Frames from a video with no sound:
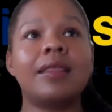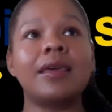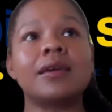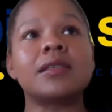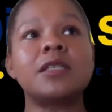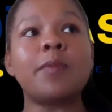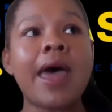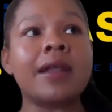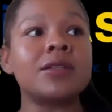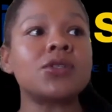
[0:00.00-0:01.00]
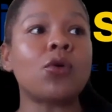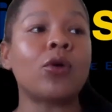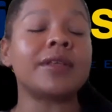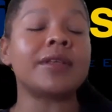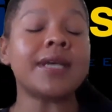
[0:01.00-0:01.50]
the expense
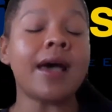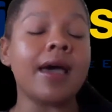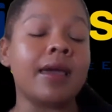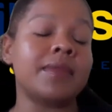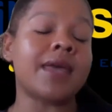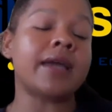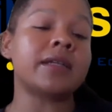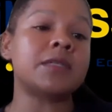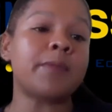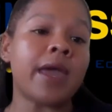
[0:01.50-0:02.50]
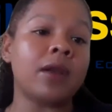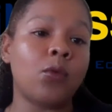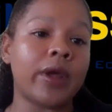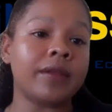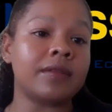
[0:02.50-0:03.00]
or the time that is spent
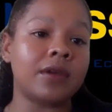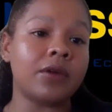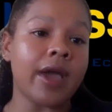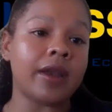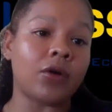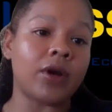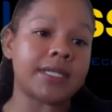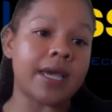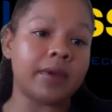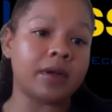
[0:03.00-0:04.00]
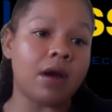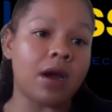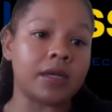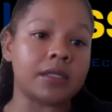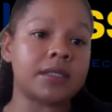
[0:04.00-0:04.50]
with the credit or debit
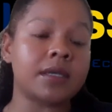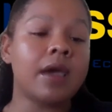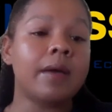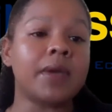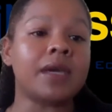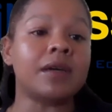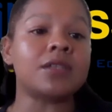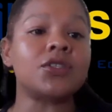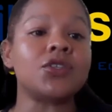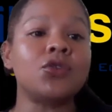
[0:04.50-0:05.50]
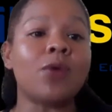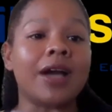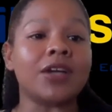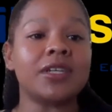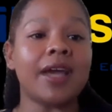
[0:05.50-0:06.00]
cards, because you
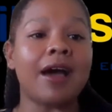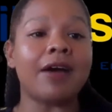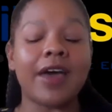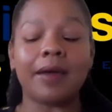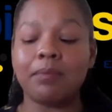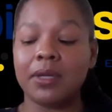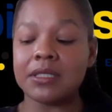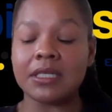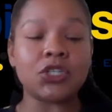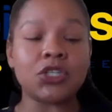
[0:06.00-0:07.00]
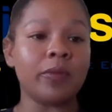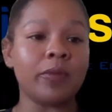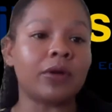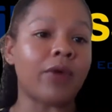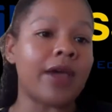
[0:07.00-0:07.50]
actually have that built-in
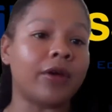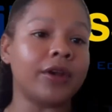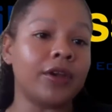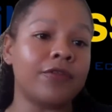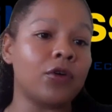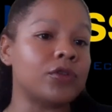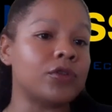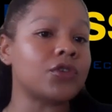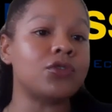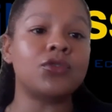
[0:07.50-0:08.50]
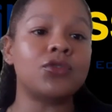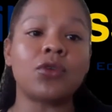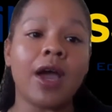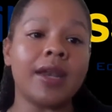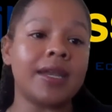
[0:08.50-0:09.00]
terminal right on your phone. So you do
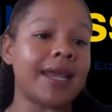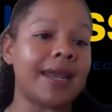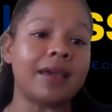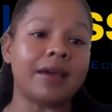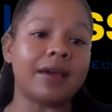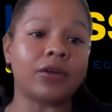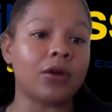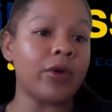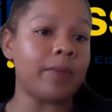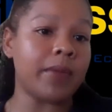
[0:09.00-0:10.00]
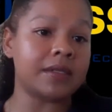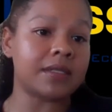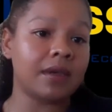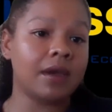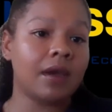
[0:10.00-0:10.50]
not need any other
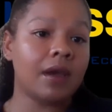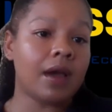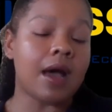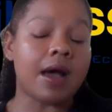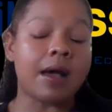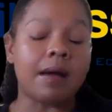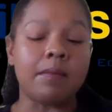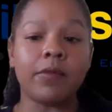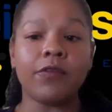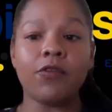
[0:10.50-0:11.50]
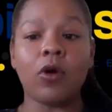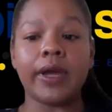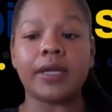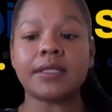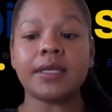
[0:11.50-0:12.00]
equipment for
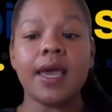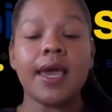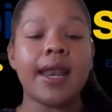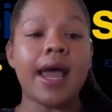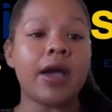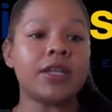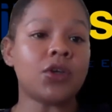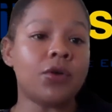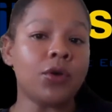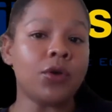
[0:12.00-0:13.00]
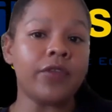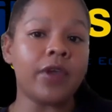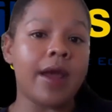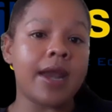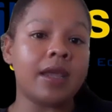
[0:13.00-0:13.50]
it. Now, I don't know if
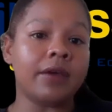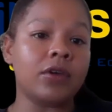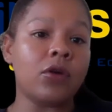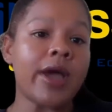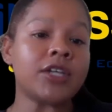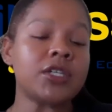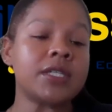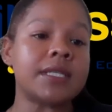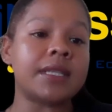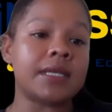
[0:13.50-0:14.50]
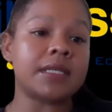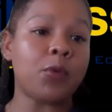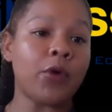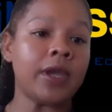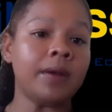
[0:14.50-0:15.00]
there are any other questions at this
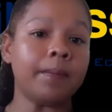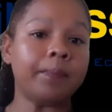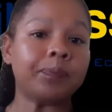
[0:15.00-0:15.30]
point,